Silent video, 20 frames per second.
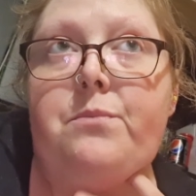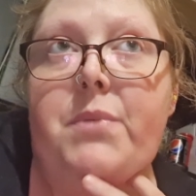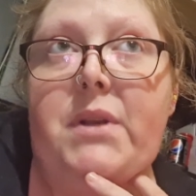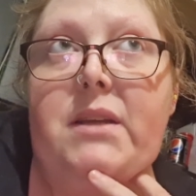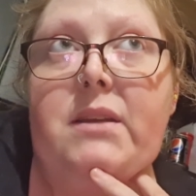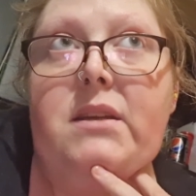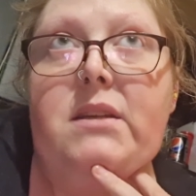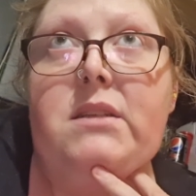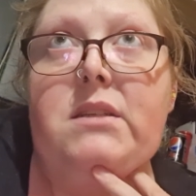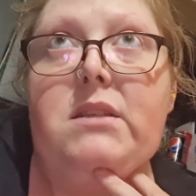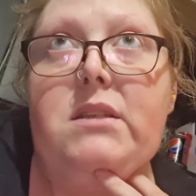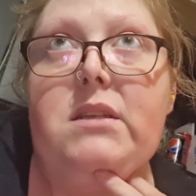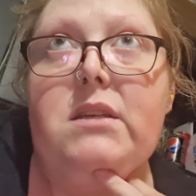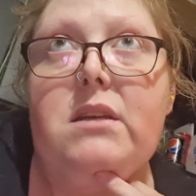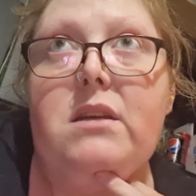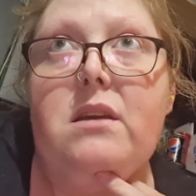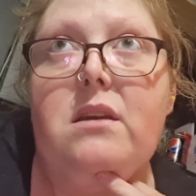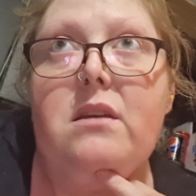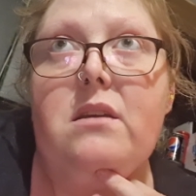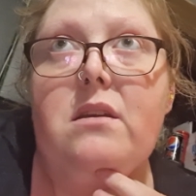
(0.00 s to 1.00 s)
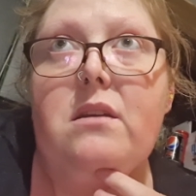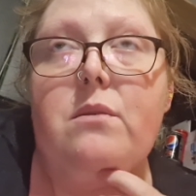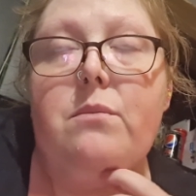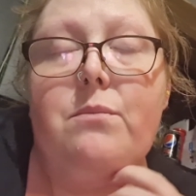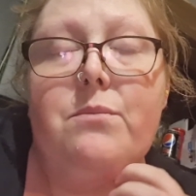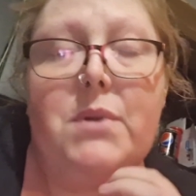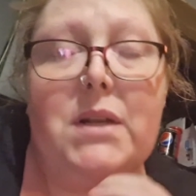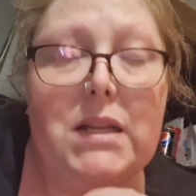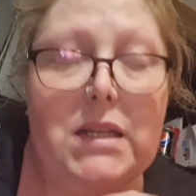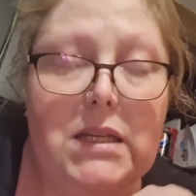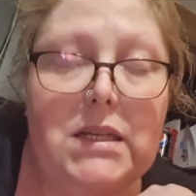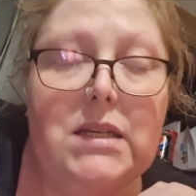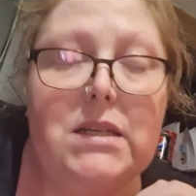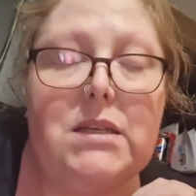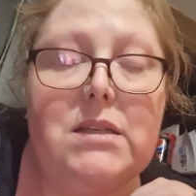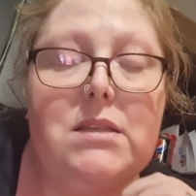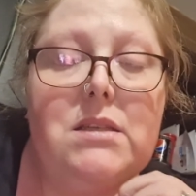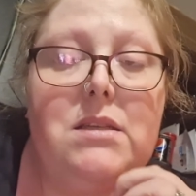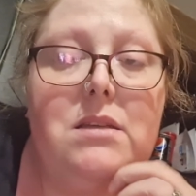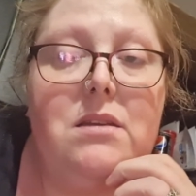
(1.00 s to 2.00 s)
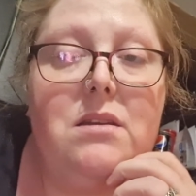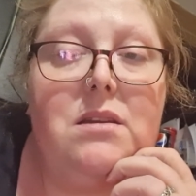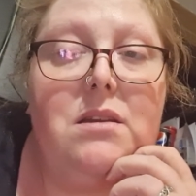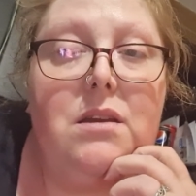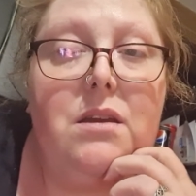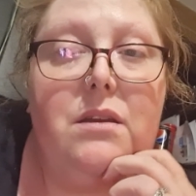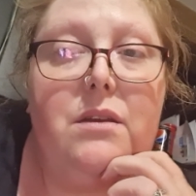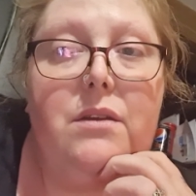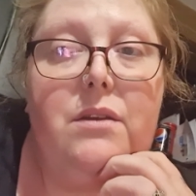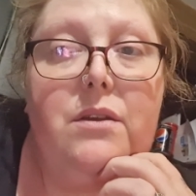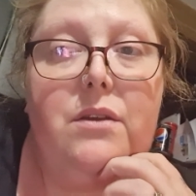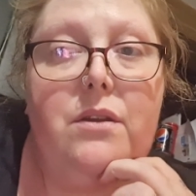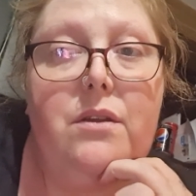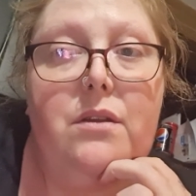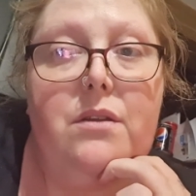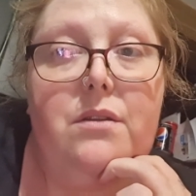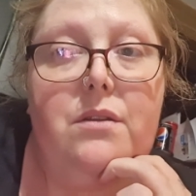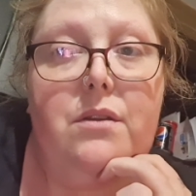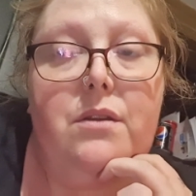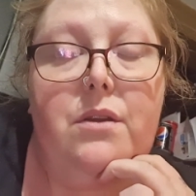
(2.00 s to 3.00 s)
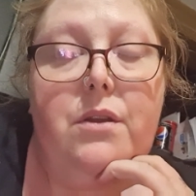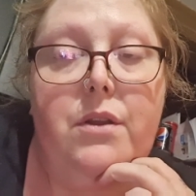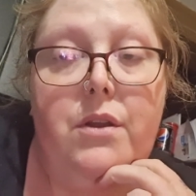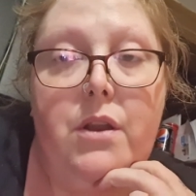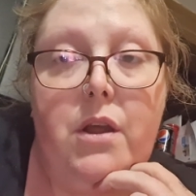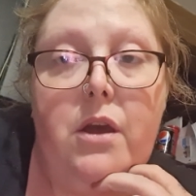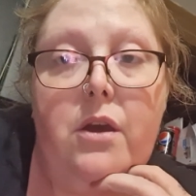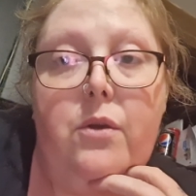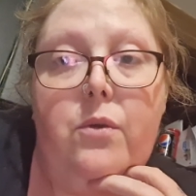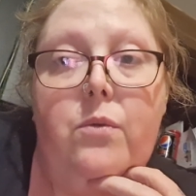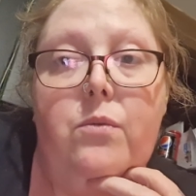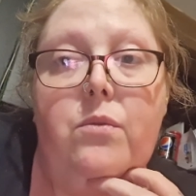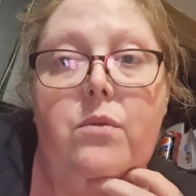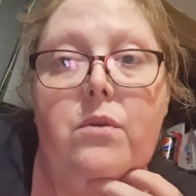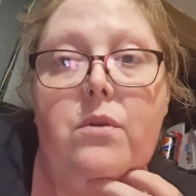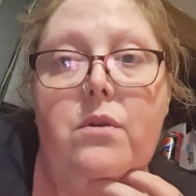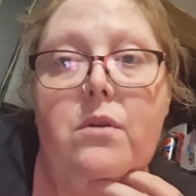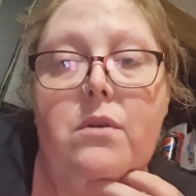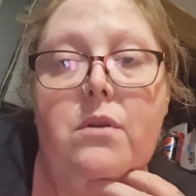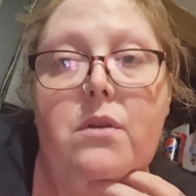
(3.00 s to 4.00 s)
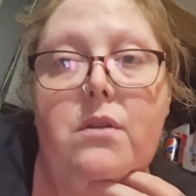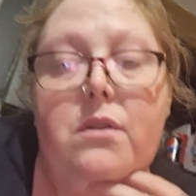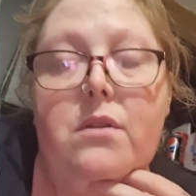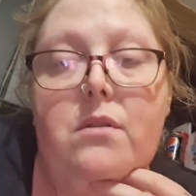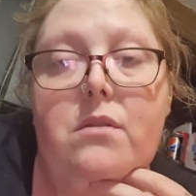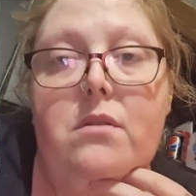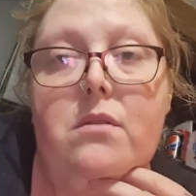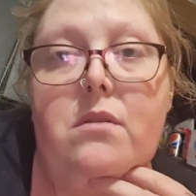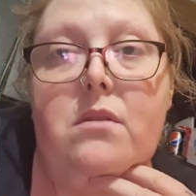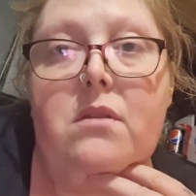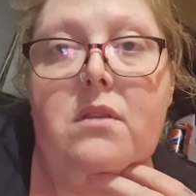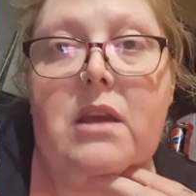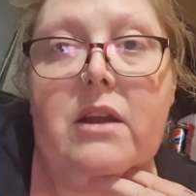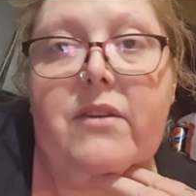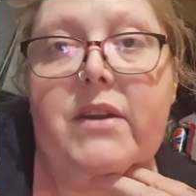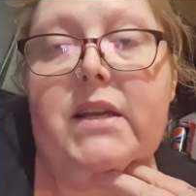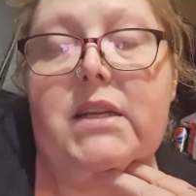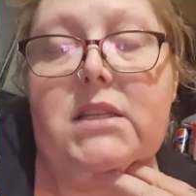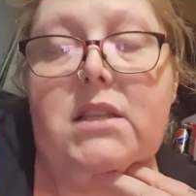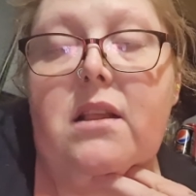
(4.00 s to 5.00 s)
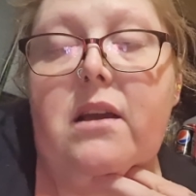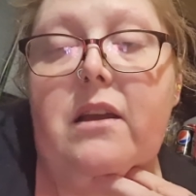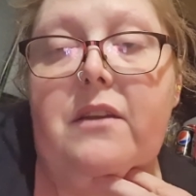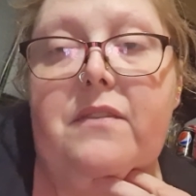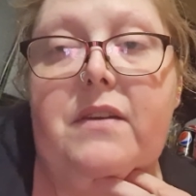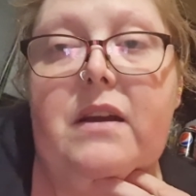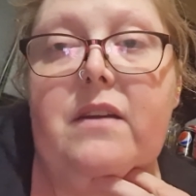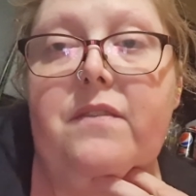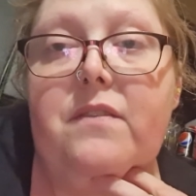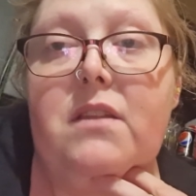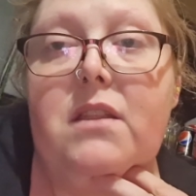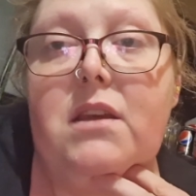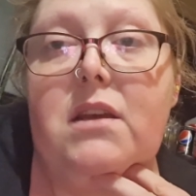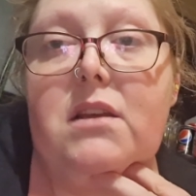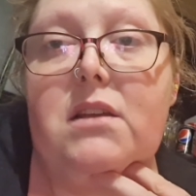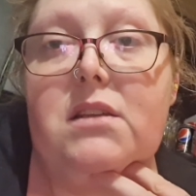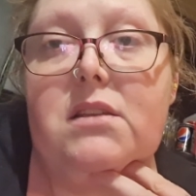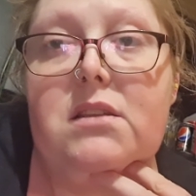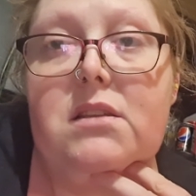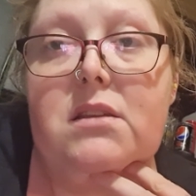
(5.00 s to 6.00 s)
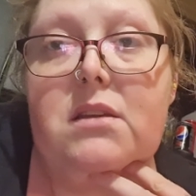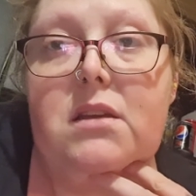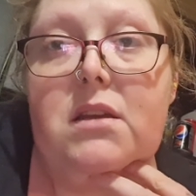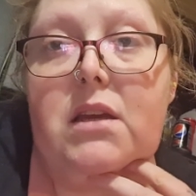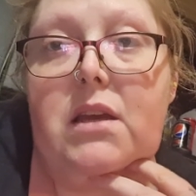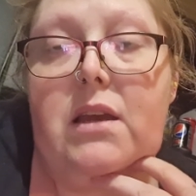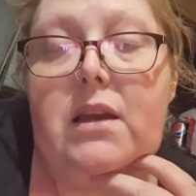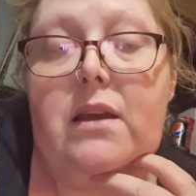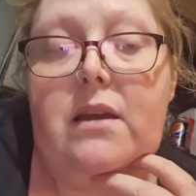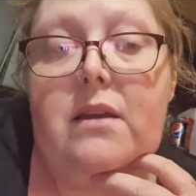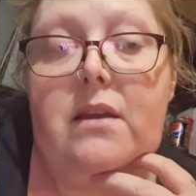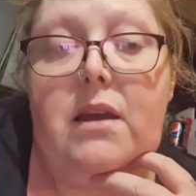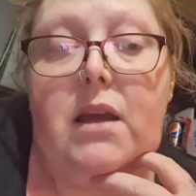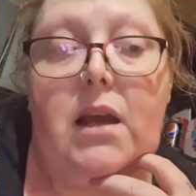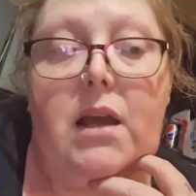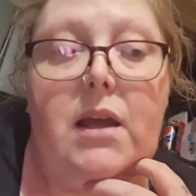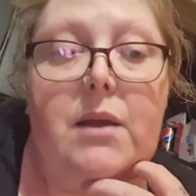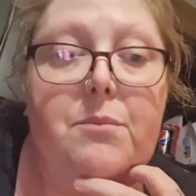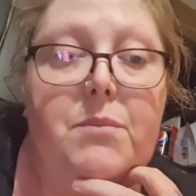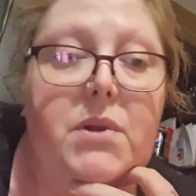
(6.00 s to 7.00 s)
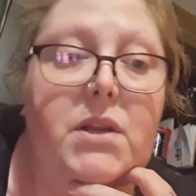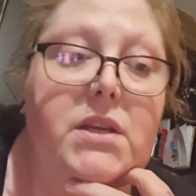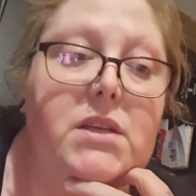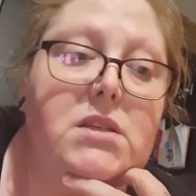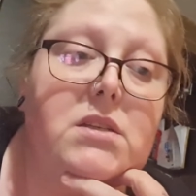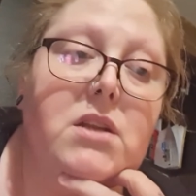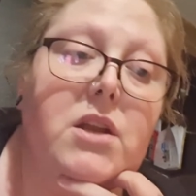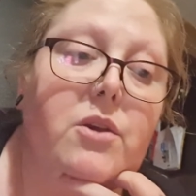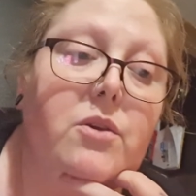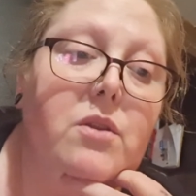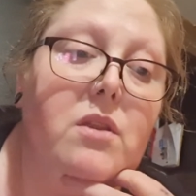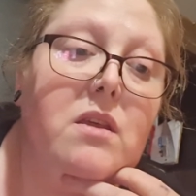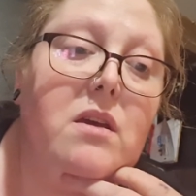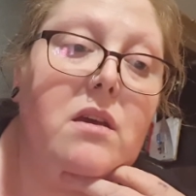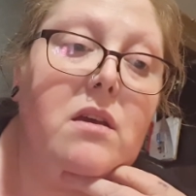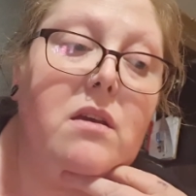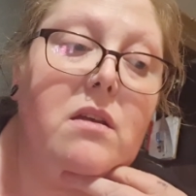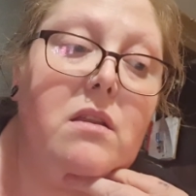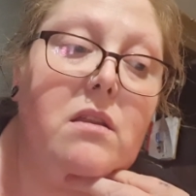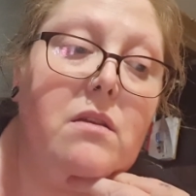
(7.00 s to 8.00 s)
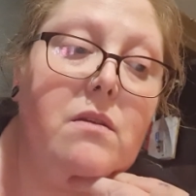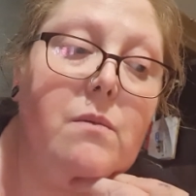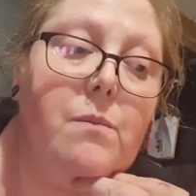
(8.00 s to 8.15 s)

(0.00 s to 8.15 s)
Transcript: Please, please know there is life after this. And please know that